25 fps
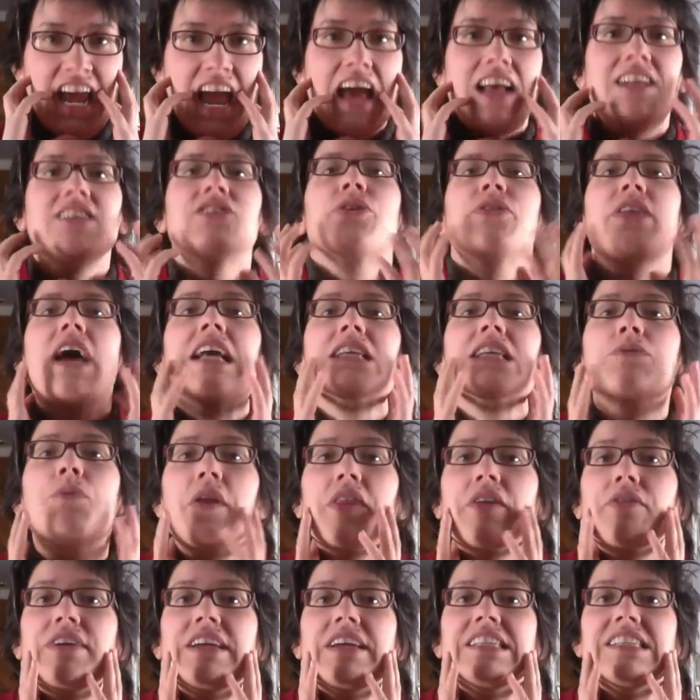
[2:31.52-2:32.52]
And so that's one of
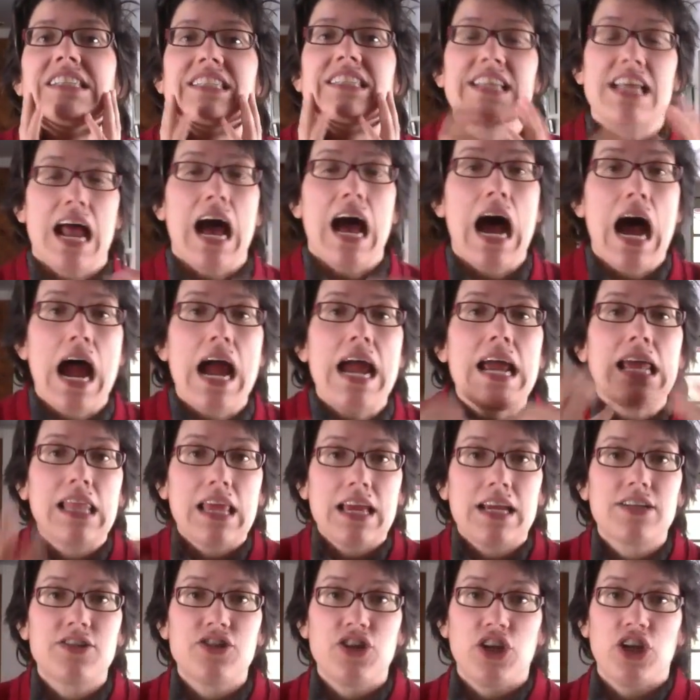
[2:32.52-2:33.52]
the reasons that I
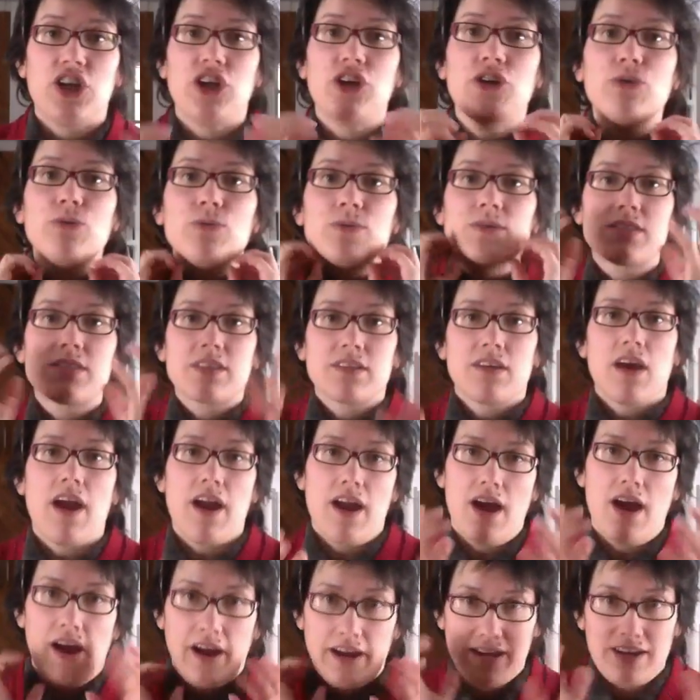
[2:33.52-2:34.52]
like to use,
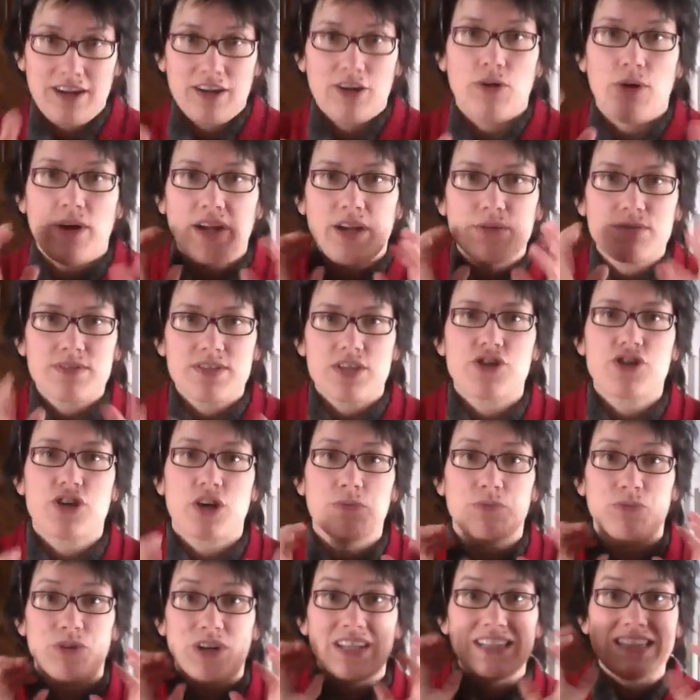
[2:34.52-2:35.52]
I use the
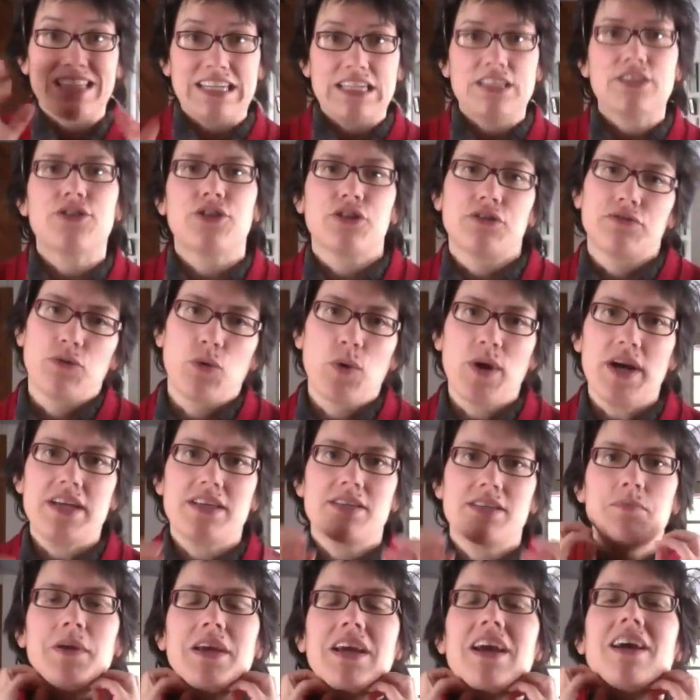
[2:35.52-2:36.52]
term release your
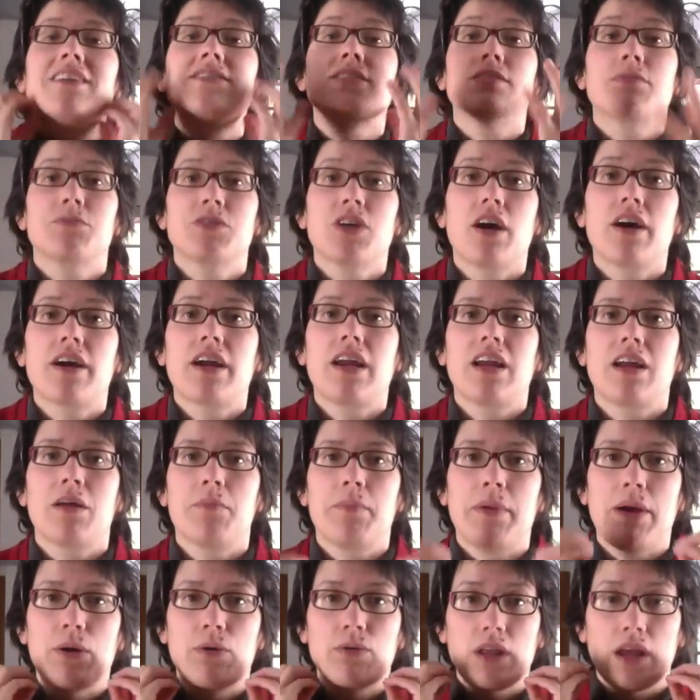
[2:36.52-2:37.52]
voice, because I'm talking
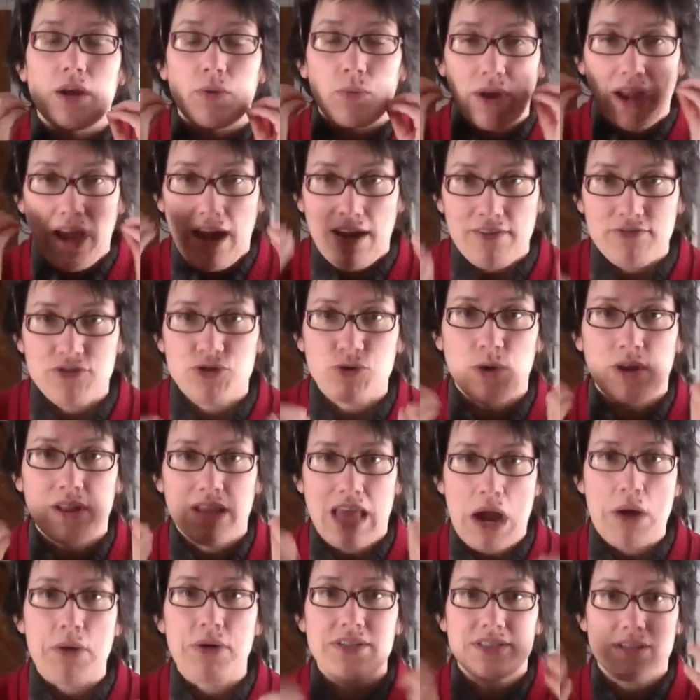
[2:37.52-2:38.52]
about we have to
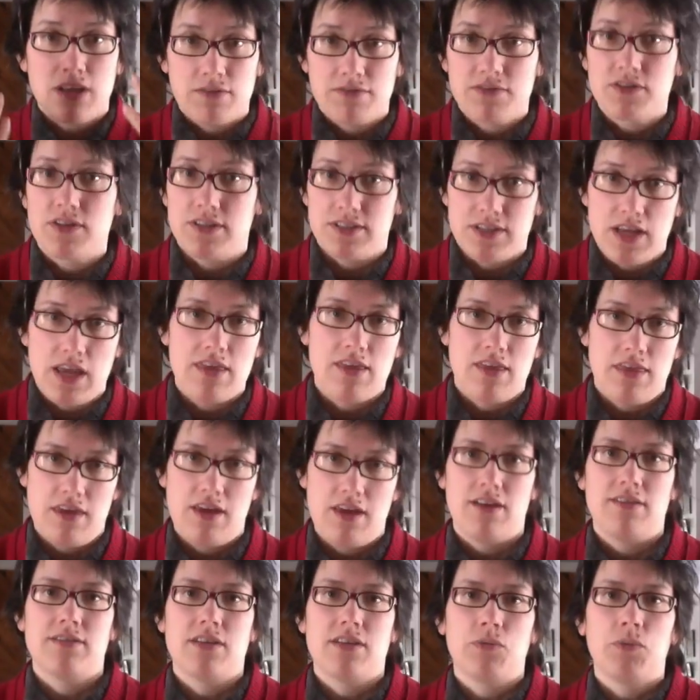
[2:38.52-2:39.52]
allow ourselves to say the
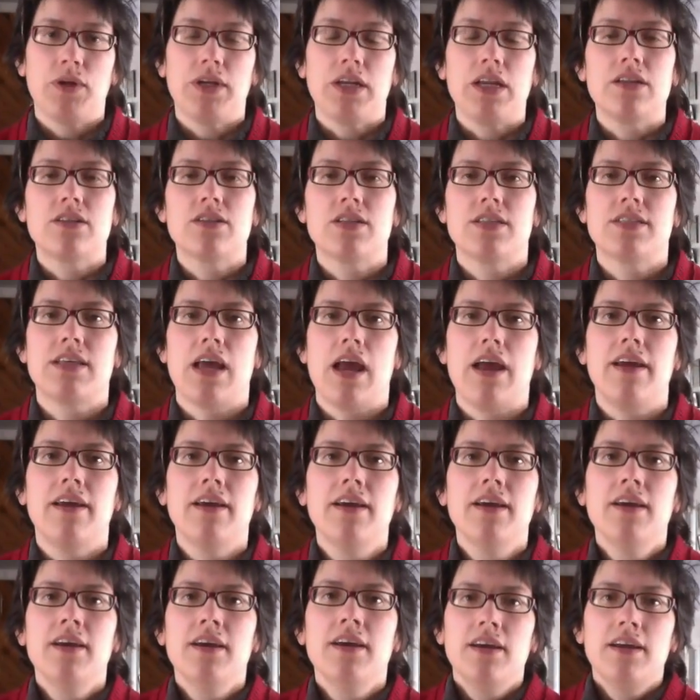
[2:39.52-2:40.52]
things that we need to say,
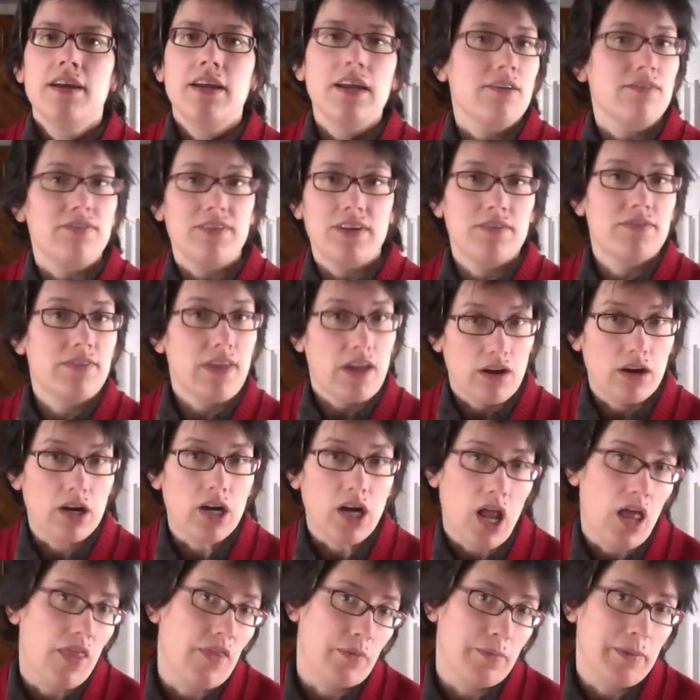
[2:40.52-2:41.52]
even if they
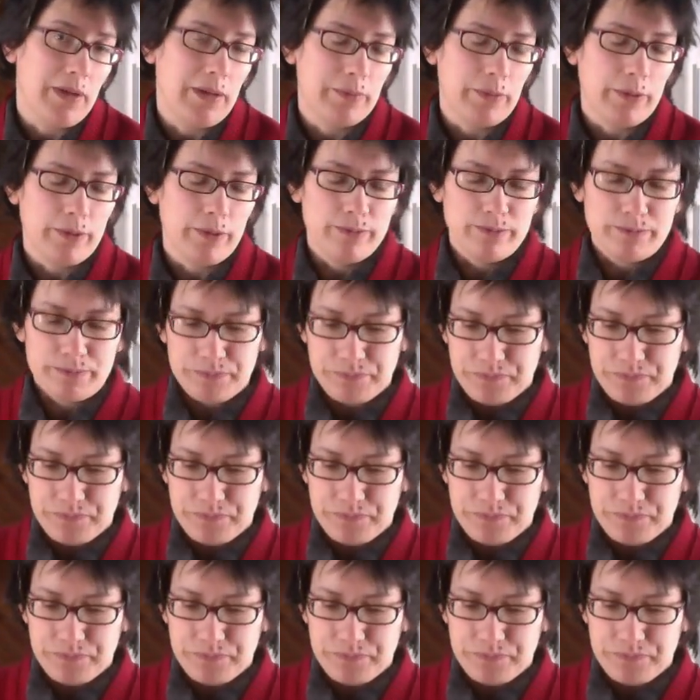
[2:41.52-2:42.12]
hurt other people.